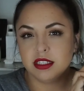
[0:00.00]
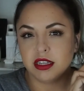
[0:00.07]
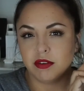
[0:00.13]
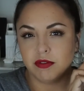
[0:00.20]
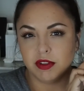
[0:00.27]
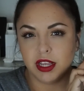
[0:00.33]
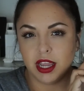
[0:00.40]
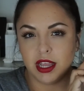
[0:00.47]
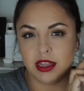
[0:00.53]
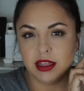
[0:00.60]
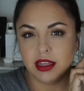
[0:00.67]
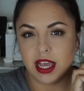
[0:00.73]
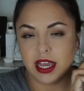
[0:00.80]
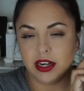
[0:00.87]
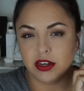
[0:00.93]
definitely a
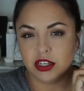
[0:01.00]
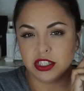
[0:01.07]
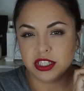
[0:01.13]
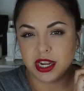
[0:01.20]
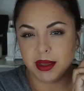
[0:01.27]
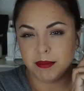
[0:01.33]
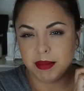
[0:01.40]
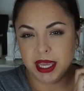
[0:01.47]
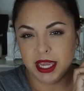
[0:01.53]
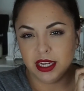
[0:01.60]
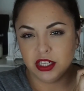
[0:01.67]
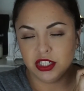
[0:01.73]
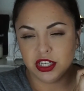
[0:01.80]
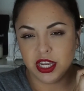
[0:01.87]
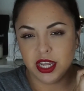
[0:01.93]
lighter
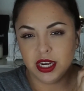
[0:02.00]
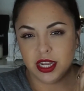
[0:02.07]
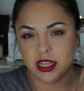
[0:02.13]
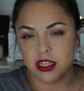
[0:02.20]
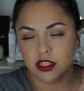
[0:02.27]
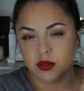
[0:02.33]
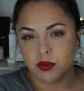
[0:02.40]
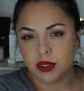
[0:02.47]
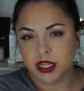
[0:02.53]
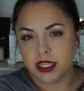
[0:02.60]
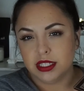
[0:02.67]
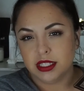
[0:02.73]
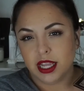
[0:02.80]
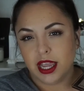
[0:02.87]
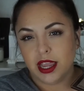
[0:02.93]
champagne shade, and this one
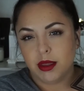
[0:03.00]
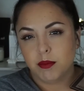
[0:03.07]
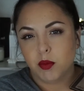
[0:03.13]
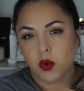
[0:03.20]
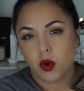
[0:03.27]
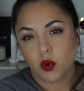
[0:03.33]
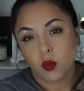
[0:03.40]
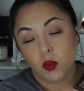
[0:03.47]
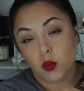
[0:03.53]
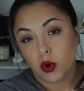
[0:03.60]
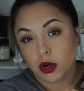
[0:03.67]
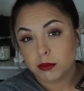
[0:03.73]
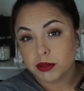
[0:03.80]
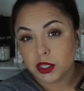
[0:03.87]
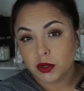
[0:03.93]
is a more
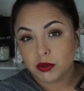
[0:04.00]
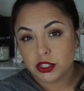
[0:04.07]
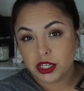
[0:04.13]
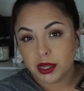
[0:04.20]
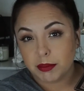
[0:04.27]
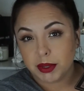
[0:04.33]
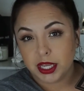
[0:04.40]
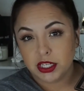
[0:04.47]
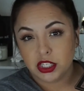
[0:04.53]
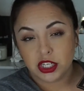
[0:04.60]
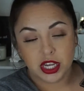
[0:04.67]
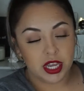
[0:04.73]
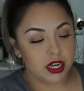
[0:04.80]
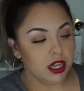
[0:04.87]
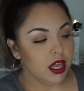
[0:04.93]
warm tone champagne
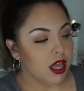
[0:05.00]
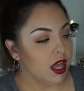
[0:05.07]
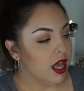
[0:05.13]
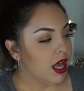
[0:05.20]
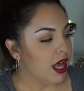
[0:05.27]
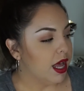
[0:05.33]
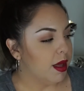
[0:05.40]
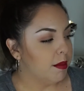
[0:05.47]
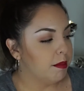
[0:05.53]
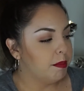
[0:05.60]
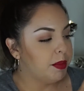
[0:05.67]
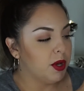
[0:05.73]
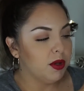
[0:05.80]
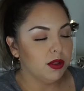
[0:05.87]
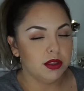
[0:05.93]
shade.
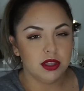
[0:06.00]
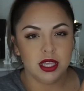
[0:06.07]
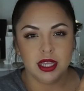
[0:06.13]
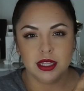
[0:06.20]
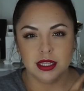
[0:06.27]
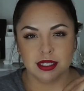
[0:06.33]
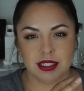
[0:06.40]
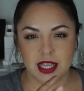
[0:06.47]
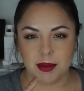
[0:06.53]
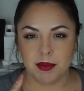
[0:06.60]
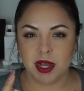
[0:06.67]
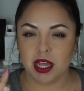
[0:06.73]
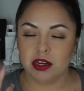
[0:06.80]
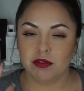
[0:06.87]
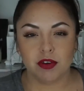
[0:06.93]
Both in the
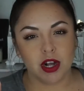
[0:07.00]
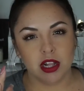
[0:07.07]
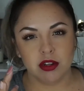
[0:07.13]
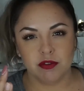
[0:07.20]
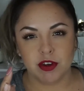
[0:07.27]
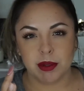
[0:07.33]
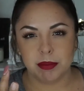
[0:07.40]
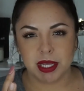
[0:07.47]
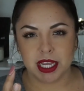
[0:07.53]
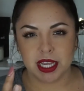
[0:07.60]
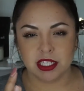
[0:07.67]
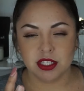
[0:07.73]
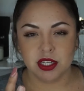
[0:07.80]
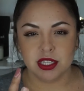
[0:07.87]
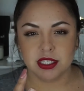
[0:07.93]
same kind of color family, I
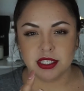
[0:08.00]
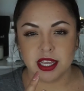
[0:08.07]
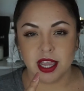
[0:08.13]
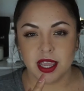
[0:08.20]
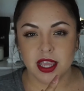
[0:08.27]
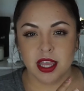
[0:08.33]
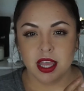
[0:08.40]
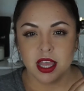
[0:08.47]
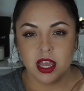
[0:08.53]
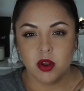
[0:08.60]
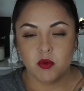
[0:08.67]
guess you could say.